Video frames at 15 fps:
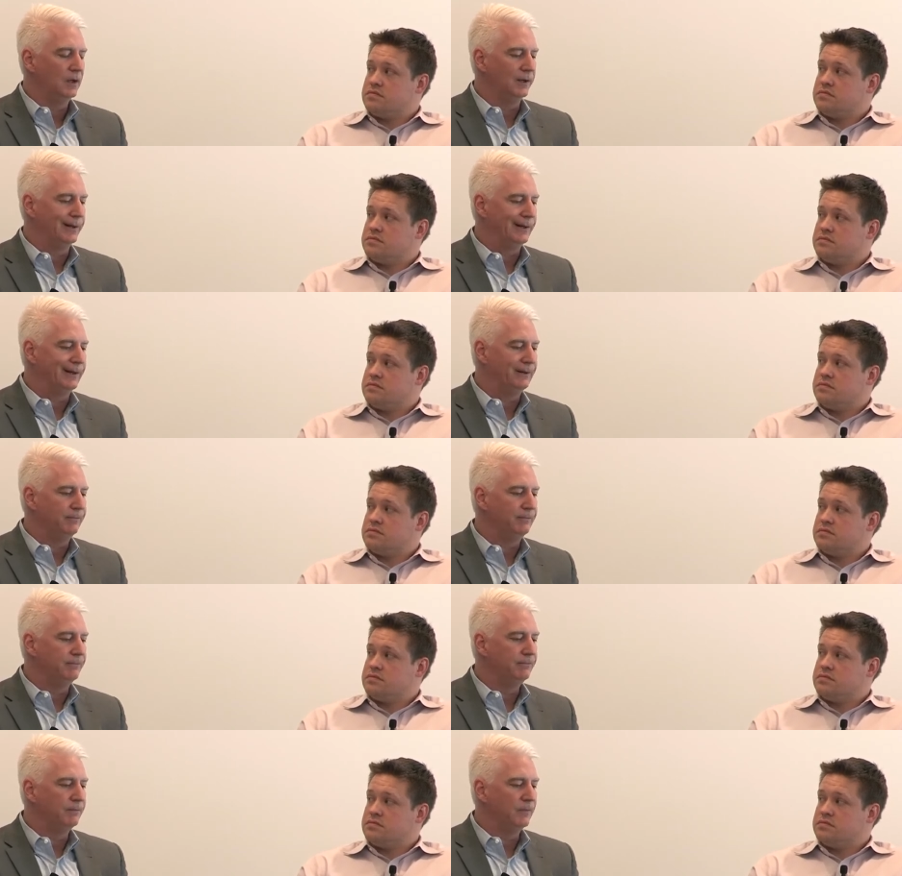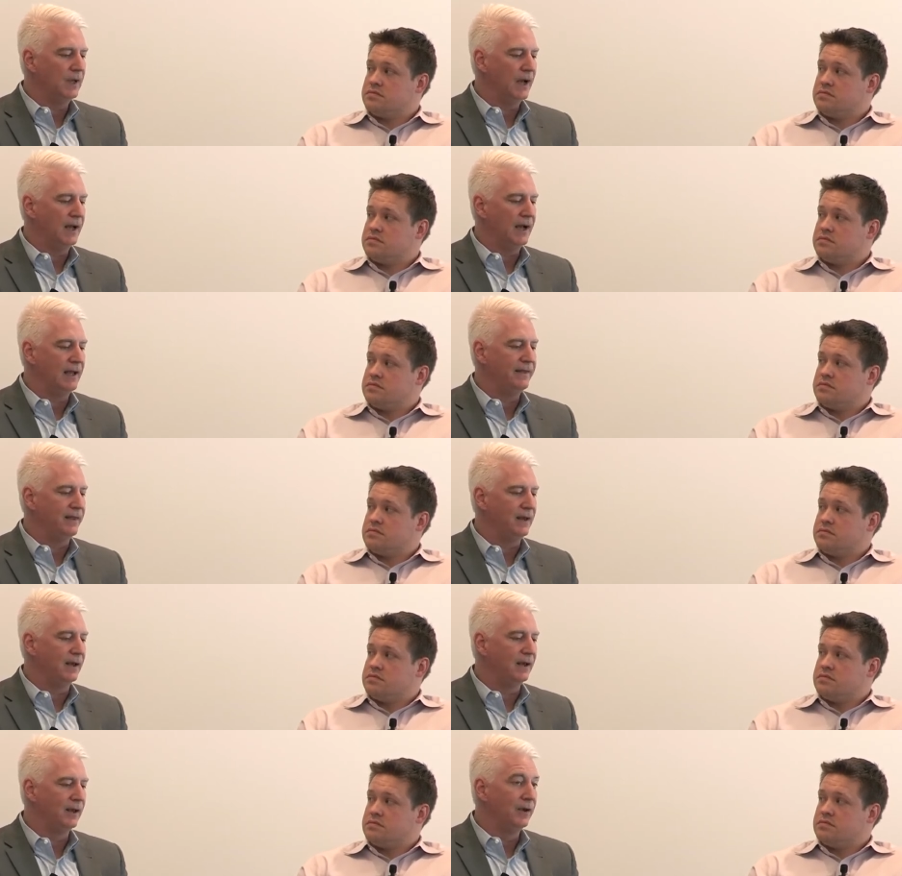Speaker 1: Um, I, I
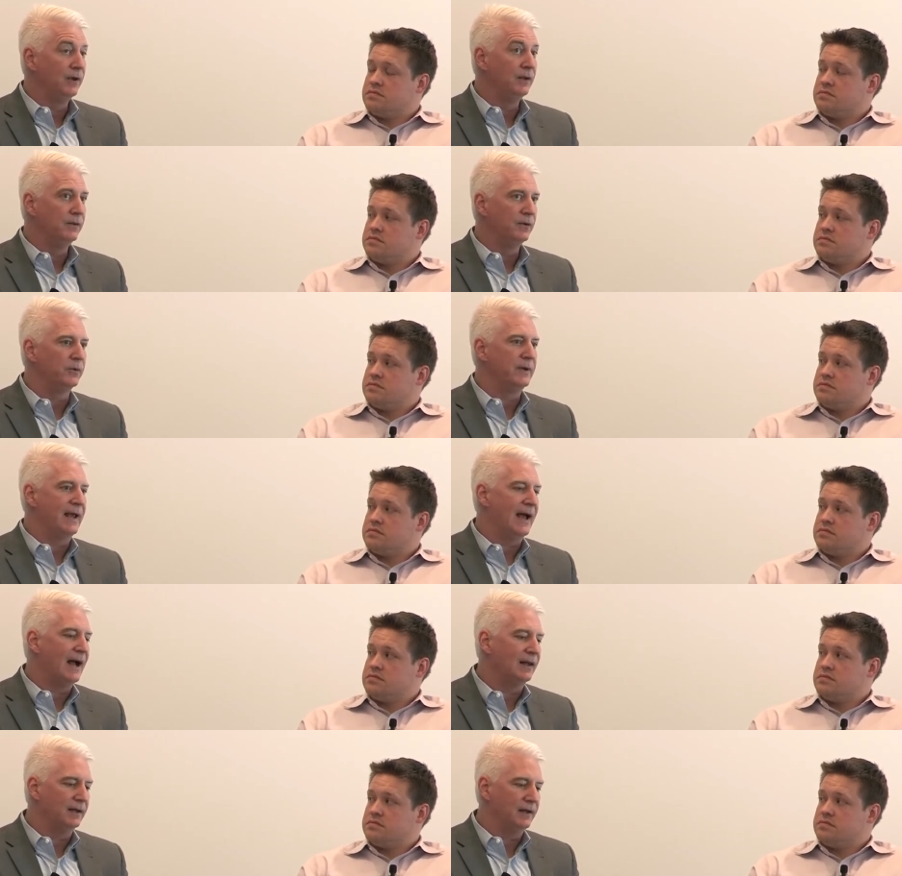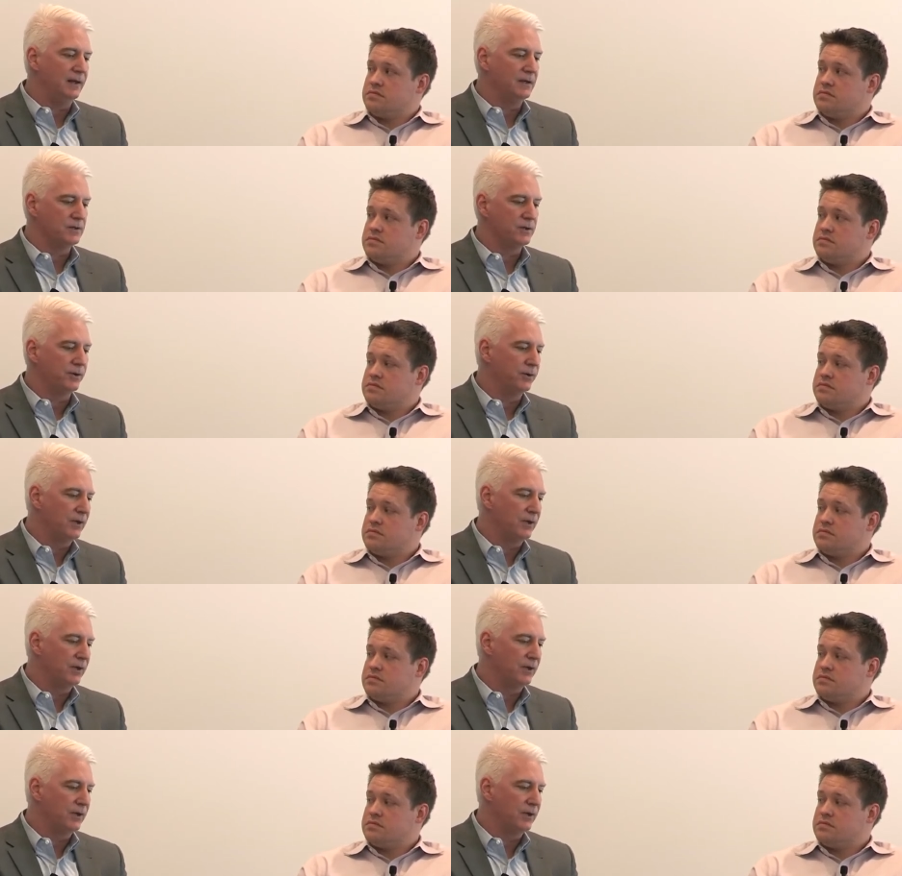think the reality is,